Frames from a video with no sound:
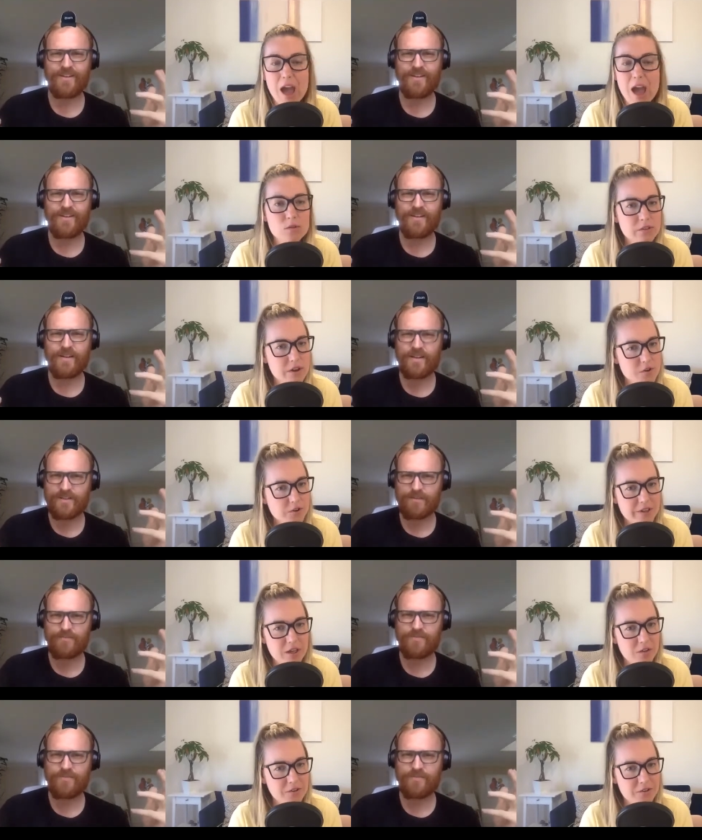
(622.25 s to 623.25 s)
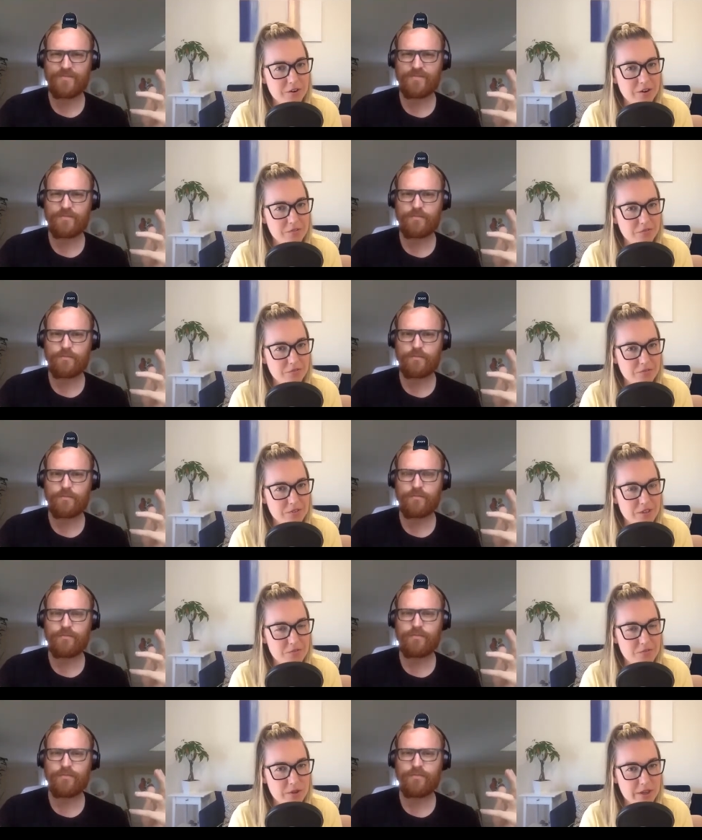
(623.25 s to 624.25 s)
Speaker 1: How is it in your but calendar if
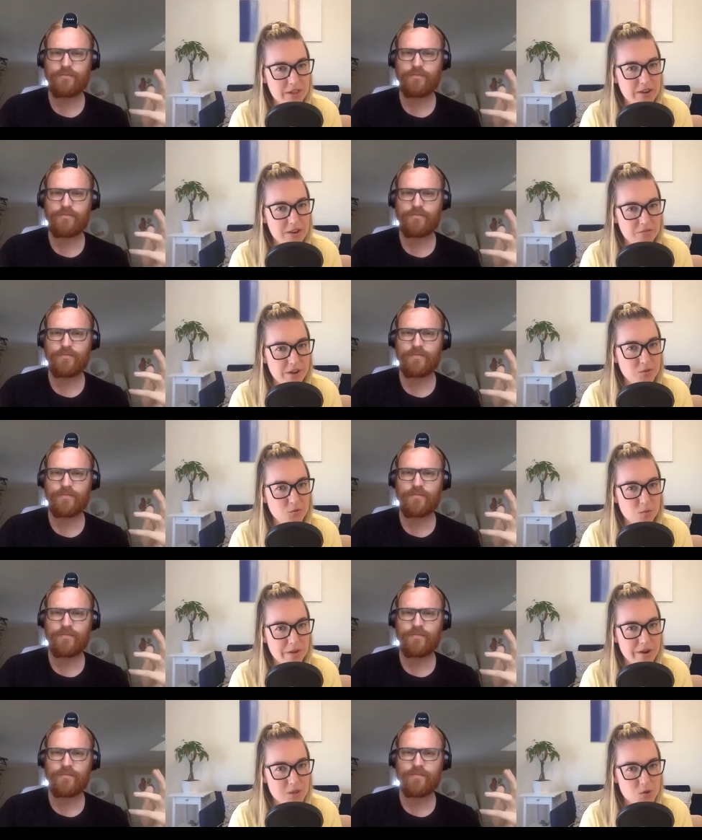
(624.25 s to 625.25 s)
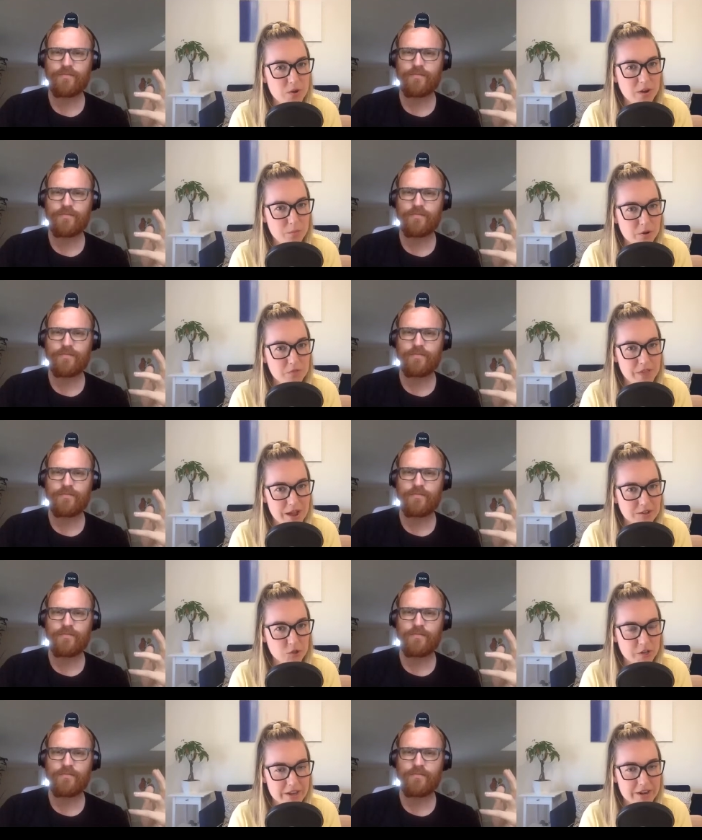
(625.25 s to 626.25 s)
if you get an invite to a wedding? You got to put that
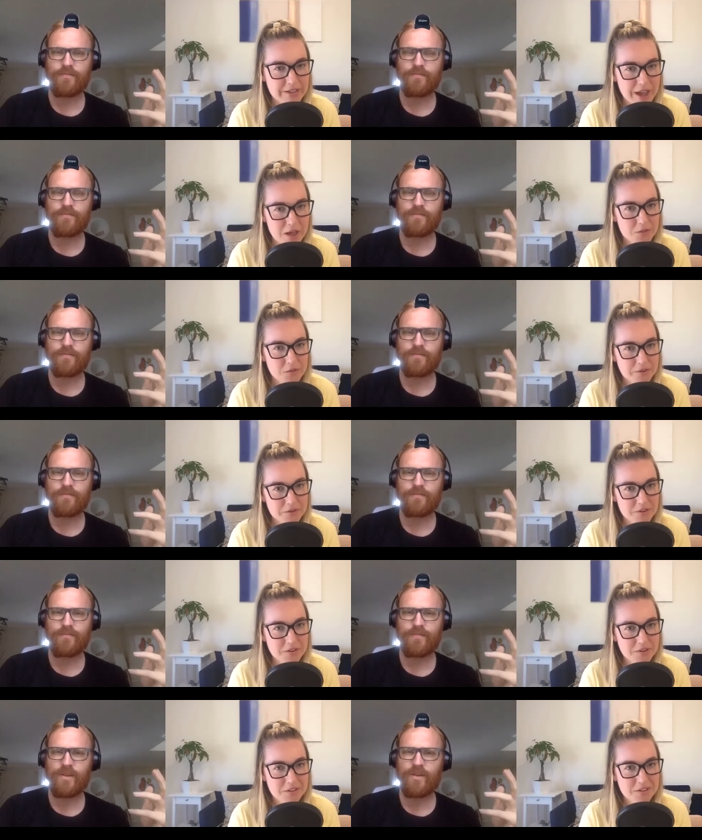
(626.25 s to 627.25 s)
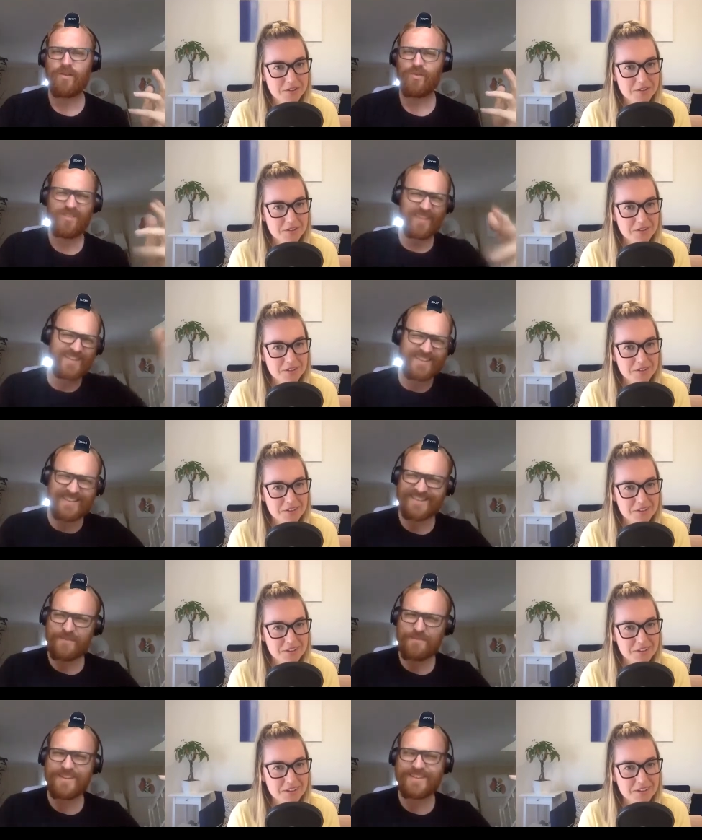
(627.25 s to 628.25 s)
shit in a calendar.
Speaker 2: Well, they
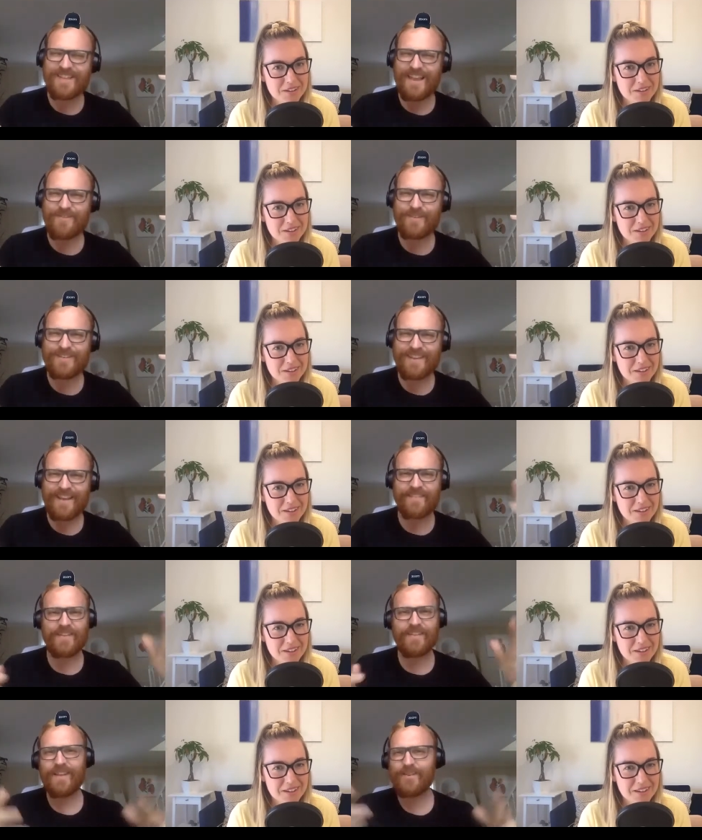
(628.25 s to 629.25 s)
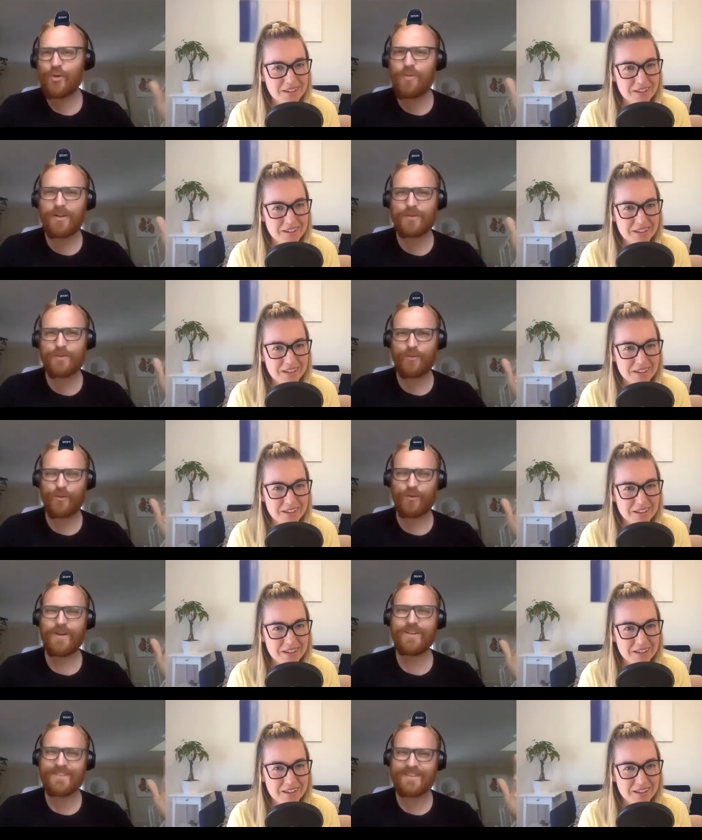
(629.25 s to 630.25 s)
sent me a save the date, and then like two months before
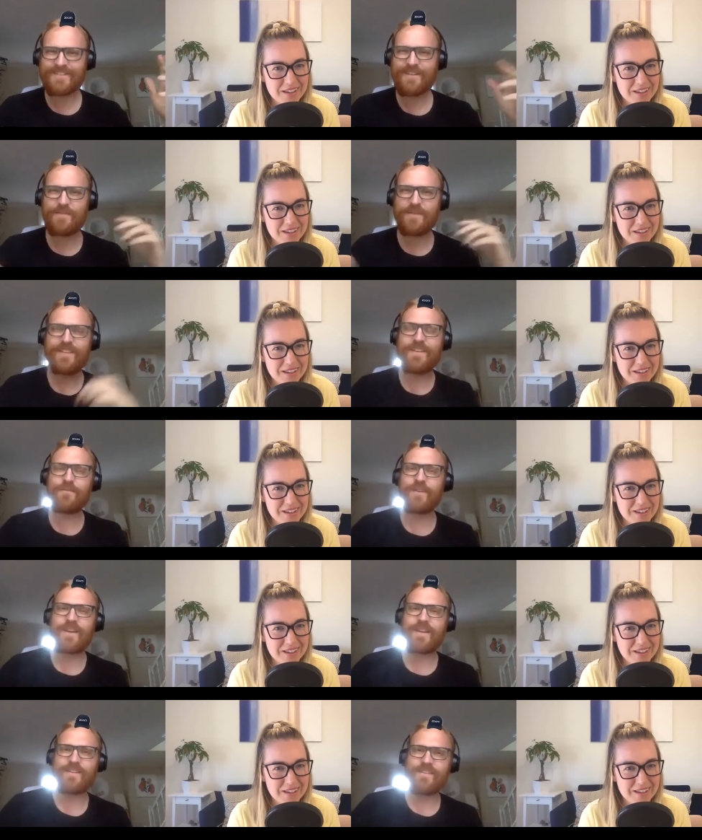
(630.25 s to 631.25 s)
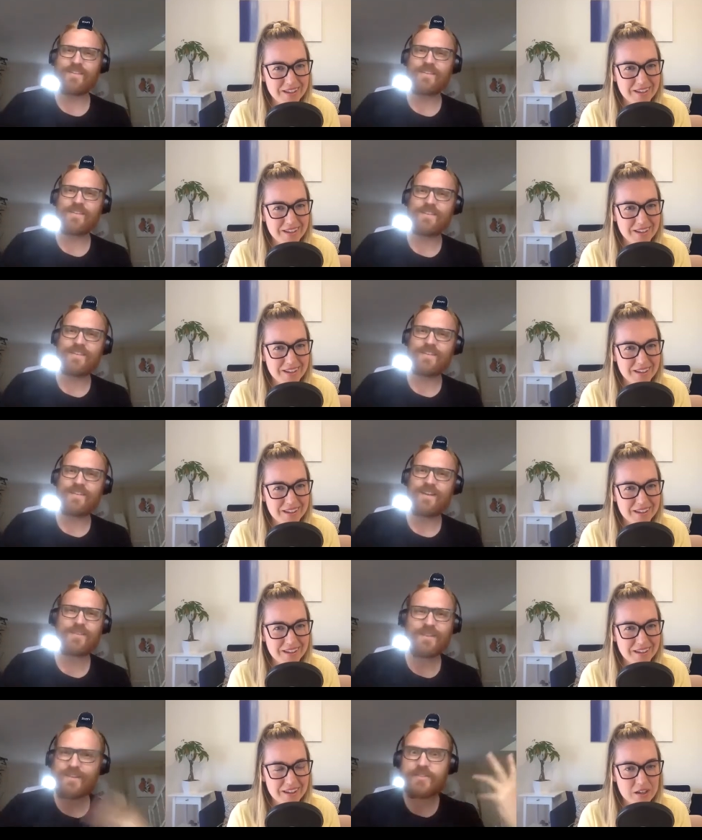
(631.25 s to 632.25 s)
the wedding, they sent me the invite.
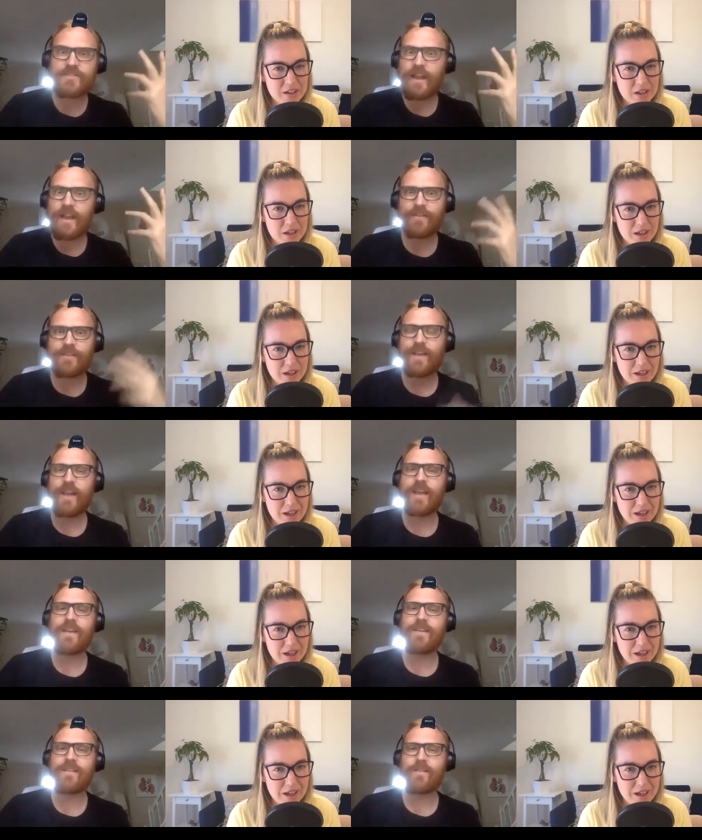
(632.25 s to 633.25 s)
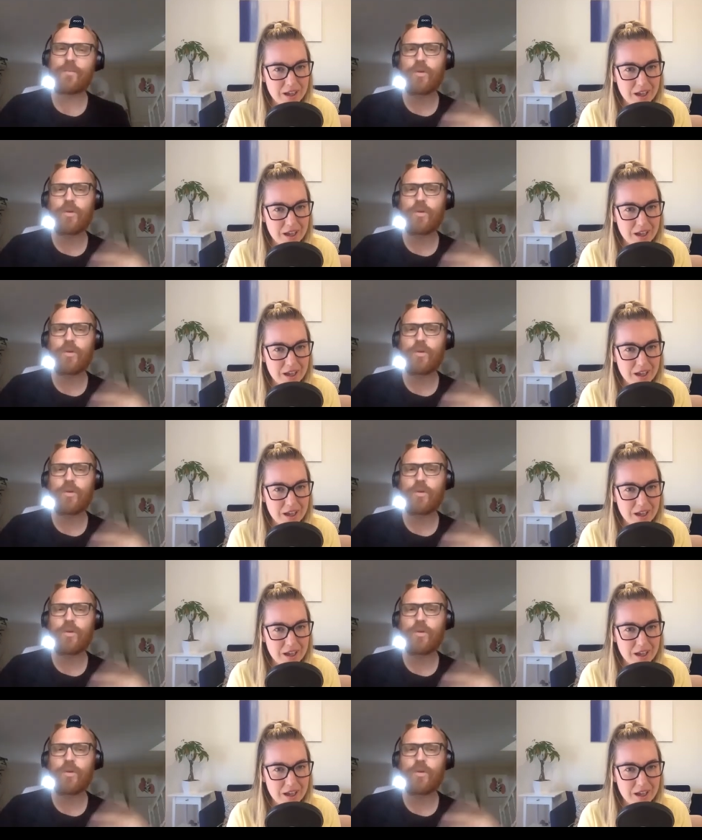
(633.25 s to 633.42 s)
I don't need to save the date.